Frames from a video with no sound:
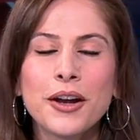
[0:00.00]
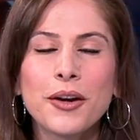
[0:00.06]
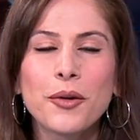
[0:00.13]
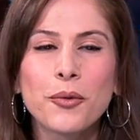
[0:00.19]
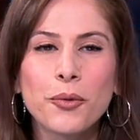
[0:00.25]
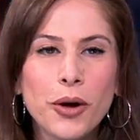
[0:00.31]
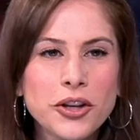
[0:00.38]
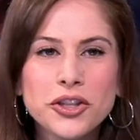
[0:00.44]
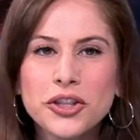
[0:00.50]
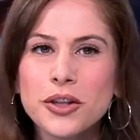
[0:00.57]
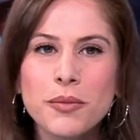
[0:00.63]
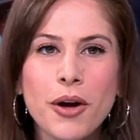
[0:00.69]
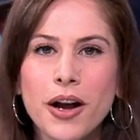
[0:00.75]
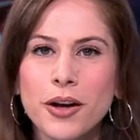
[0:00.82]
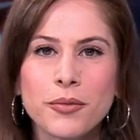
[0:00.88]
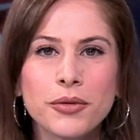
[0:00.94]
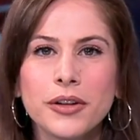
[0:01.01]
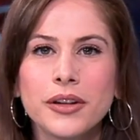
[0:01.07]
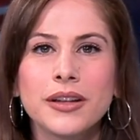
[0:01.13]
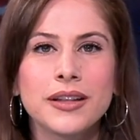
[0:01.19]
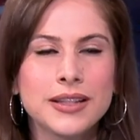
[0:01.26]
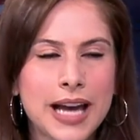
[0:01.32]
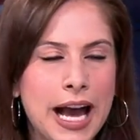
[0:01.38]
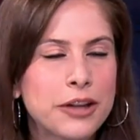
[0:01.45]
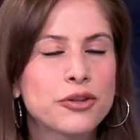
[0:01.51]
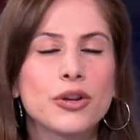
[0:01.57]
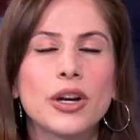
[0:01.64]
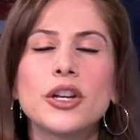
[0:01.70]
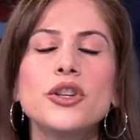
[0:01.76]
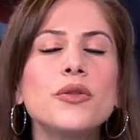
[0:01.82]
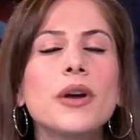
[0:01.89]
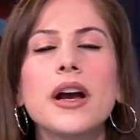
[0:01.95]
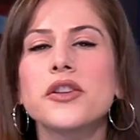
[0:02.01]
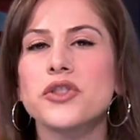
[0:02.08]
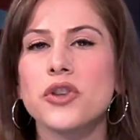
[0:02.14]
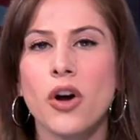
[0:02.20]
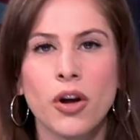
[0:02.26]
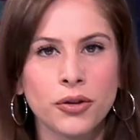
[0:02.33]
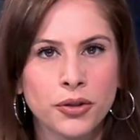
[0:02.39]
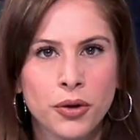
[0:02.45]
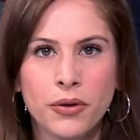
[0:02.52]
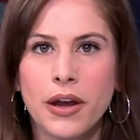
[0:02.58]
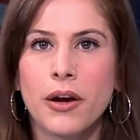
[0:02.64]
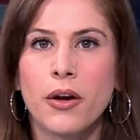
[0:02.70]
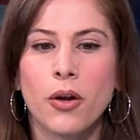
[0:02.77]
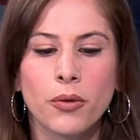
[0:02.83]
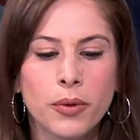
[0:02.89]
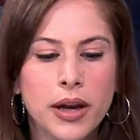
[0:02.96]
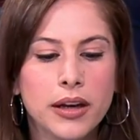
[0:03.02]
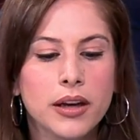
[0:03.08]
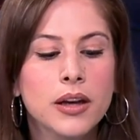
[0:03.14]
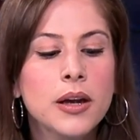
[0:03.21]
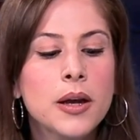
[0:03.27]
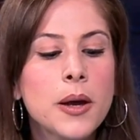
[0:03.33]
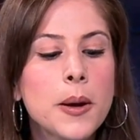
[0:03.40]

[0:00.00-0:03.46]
Rush Limbaugh completely attacked her, and you guys all know that already.